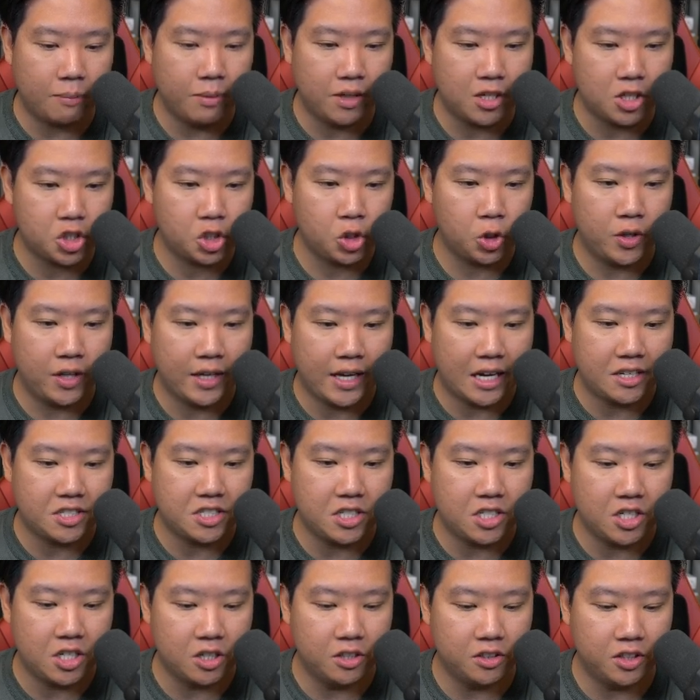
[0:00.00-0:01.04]
going to show you guys
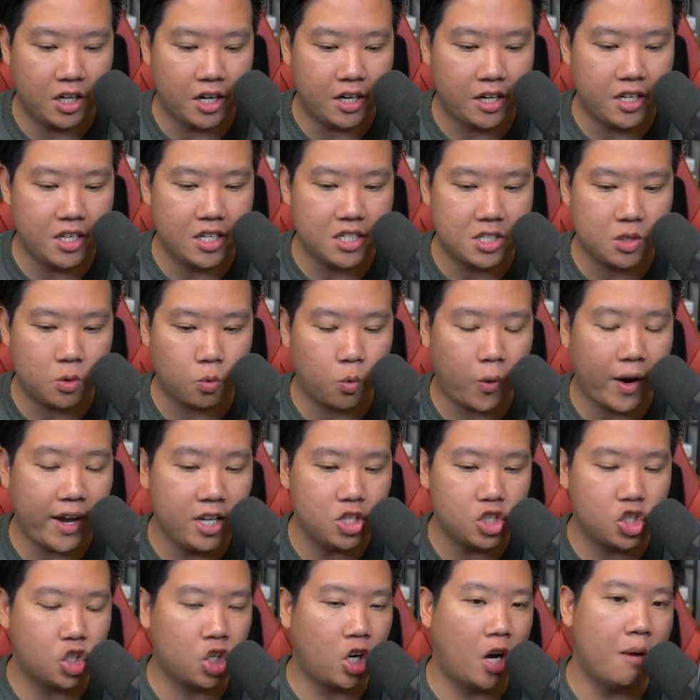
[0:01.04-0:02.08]
in here. There is
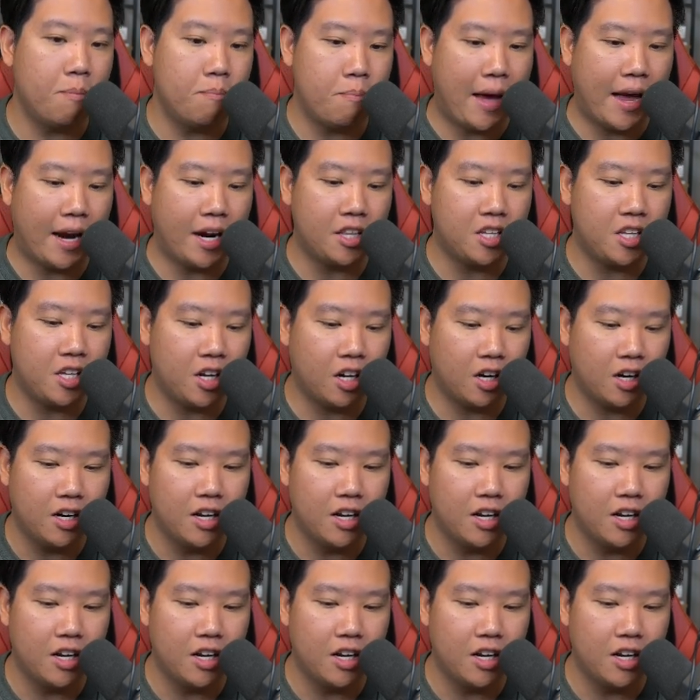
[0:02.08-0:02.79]
ranged combat in here.